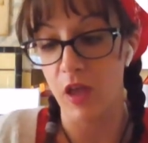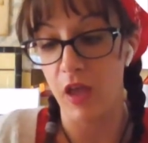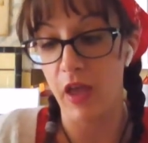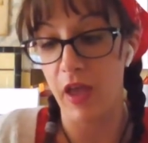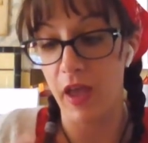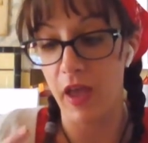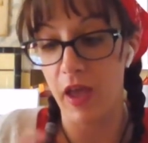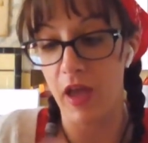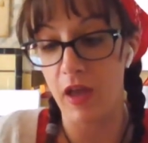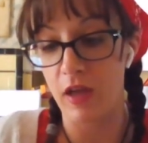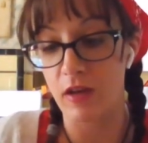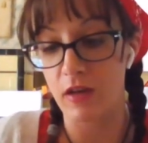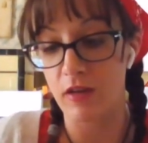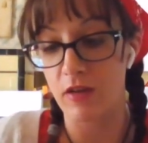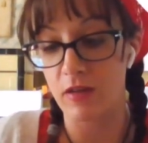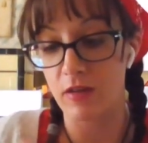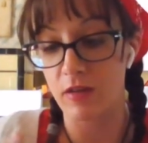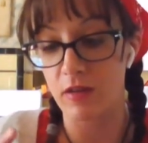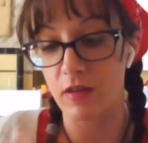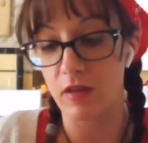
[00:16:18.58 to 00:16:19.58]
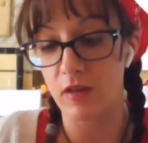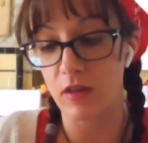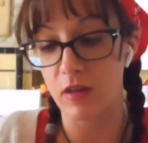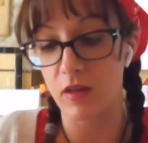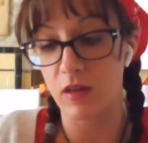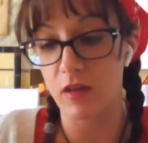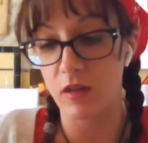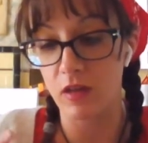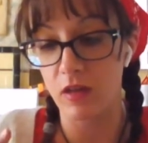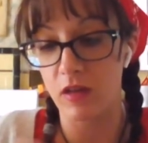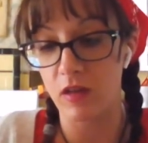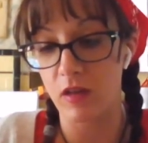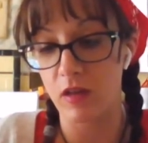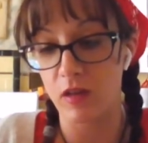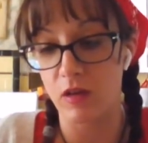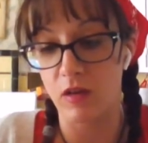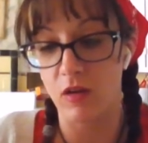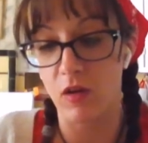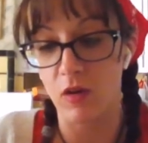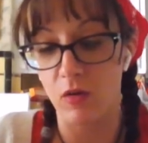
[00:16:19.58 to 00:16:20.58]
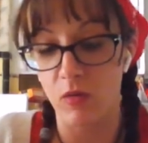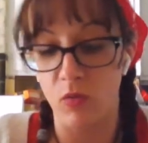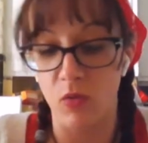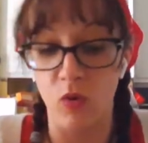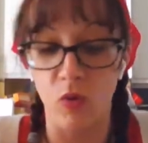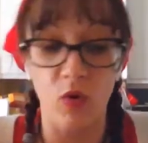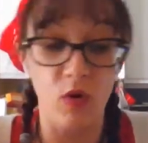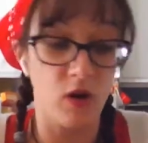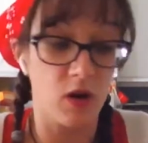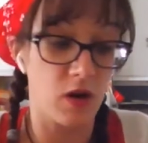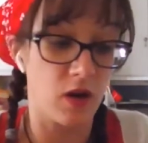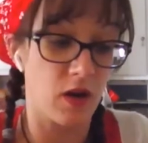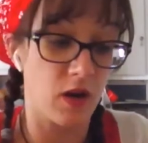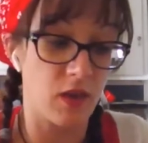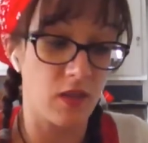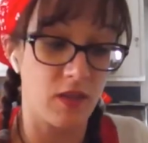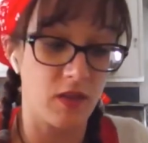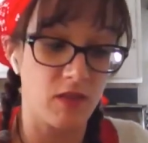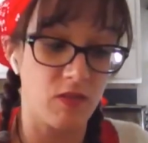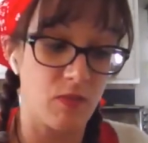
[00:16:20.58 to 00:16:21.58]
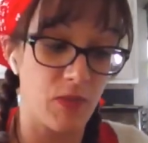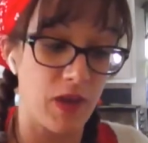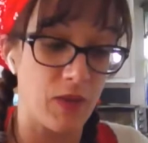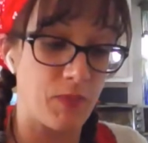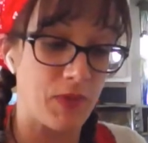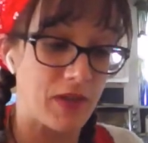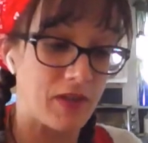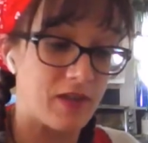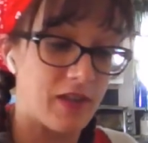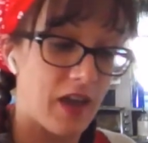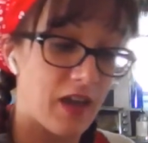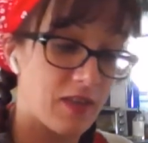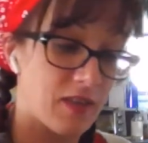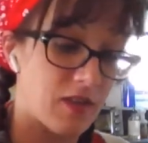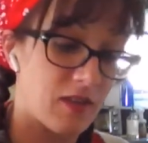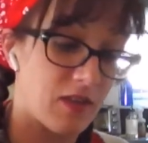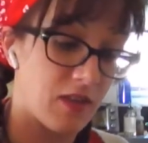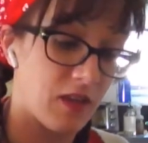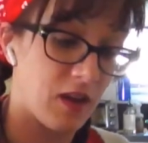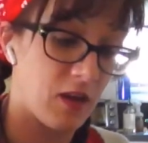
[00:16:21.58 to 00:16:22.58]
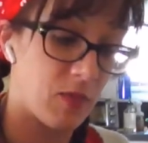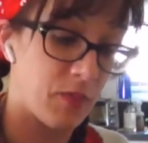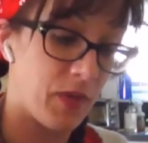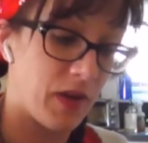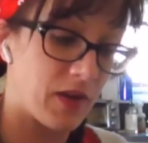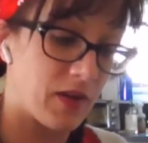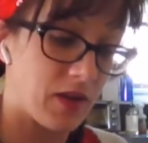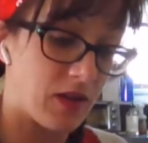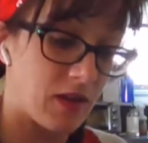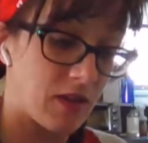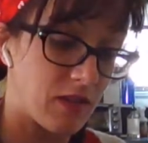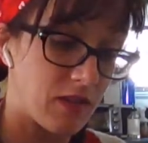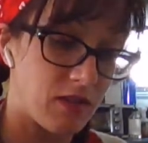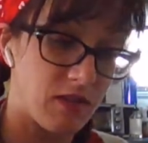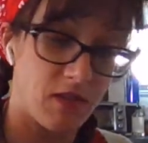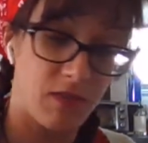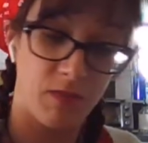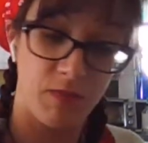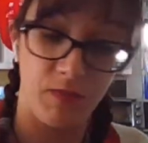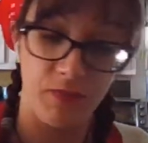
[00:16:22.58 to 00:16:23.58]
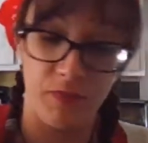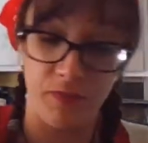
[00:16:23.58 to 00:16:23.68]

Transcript: And, you know, or this may be death to their abundance.